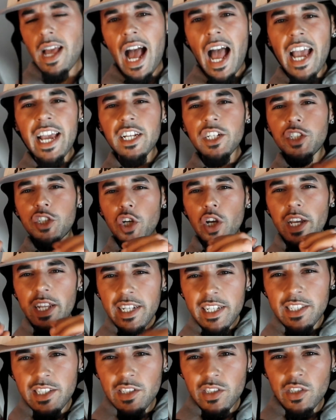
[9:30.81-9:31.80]
I enjoyed
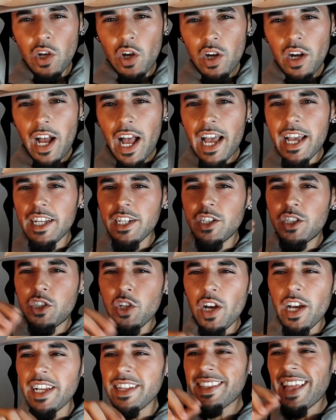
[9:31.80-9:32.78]
this song, I
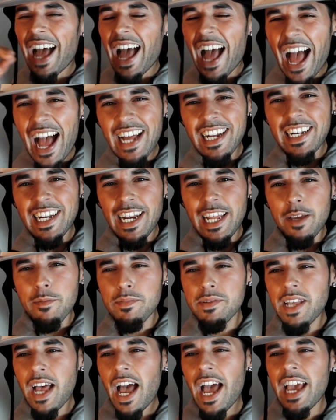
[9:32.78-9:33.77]
enjoyed the
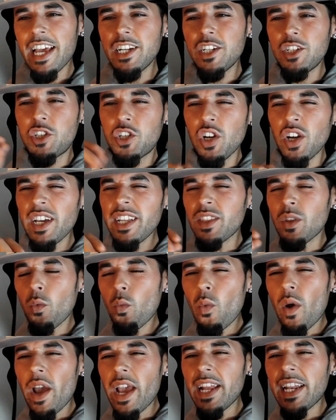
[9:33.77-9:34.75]
ad-libs, I enjoyed the
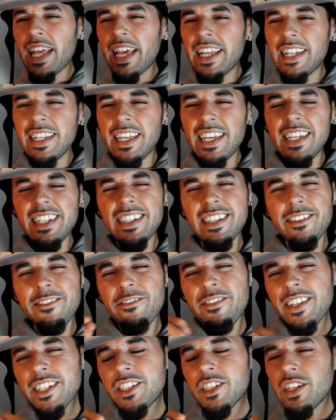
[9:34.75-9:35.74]
way they
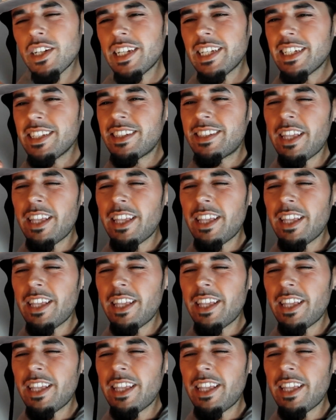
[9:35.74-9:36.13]
individually,